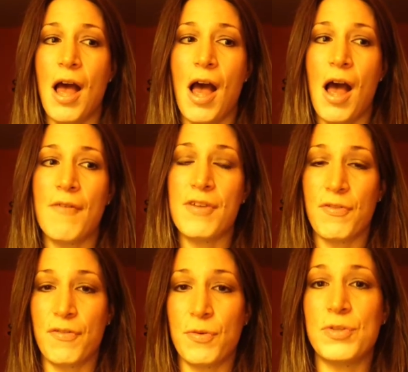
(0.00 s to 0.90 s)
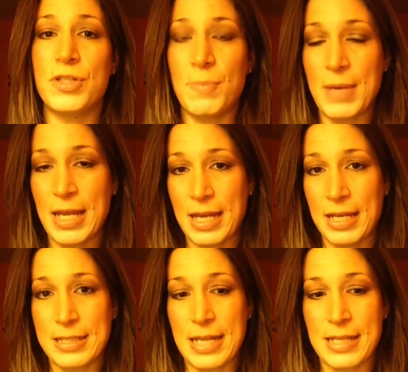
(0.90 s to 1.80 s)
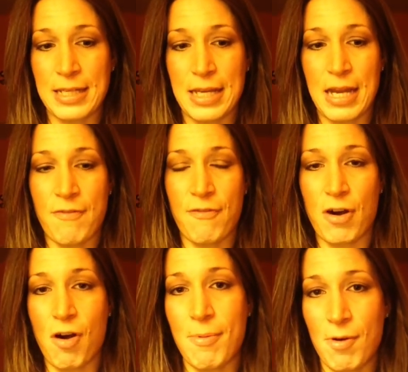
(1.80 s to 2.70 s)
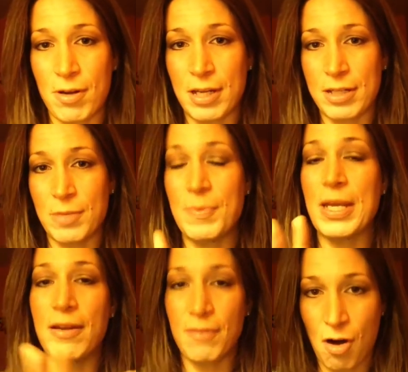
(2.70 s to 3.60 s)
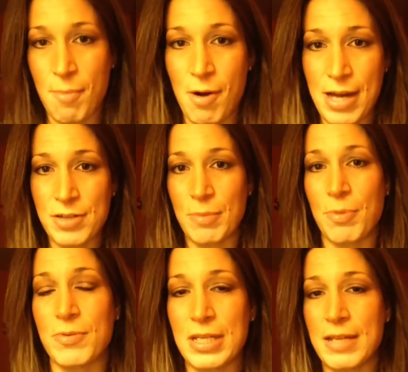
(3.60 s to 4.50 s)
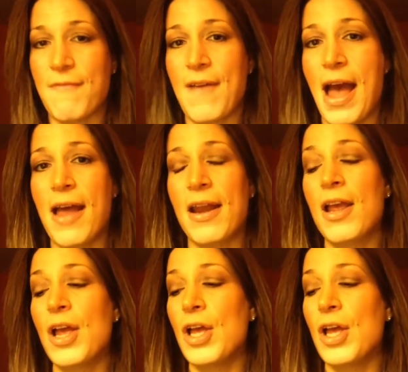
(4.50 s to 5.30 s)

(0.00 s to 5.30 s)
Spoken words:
of your food should be designated for carbohydrate, protein, and fat.